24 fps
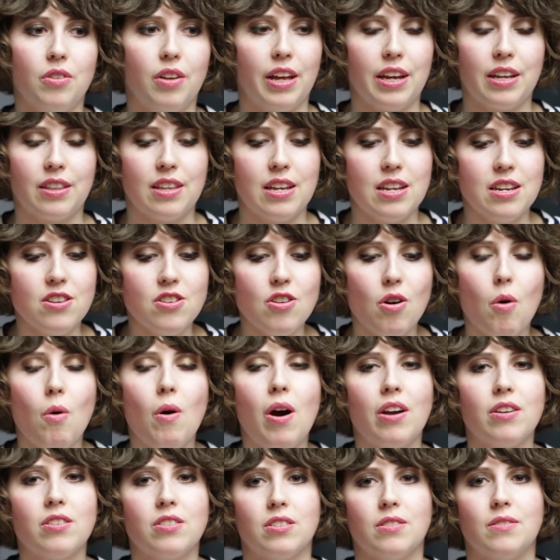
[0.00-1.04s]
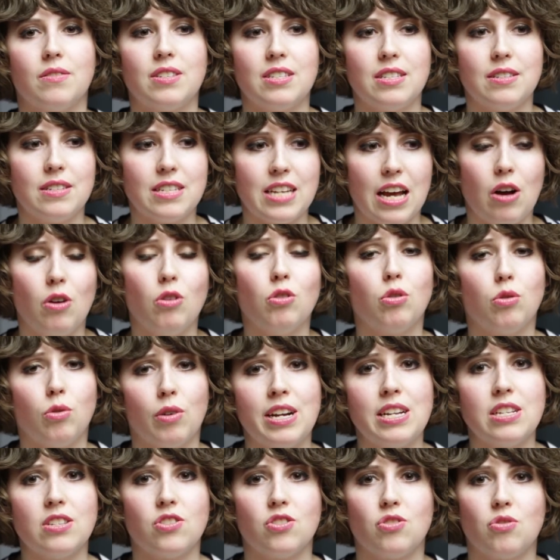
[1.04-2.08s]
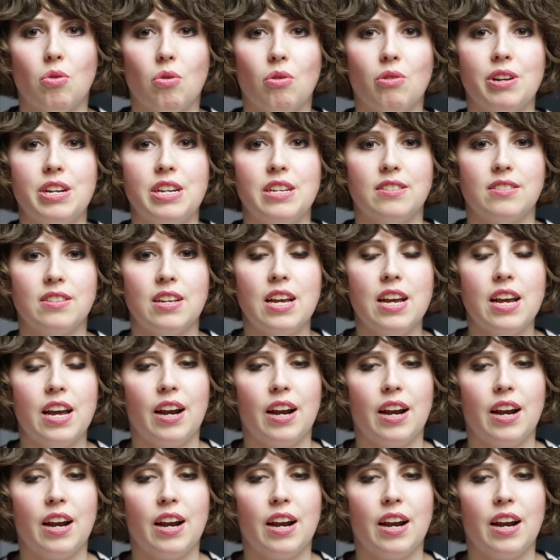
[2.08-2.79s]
like, they know how to tell great stories,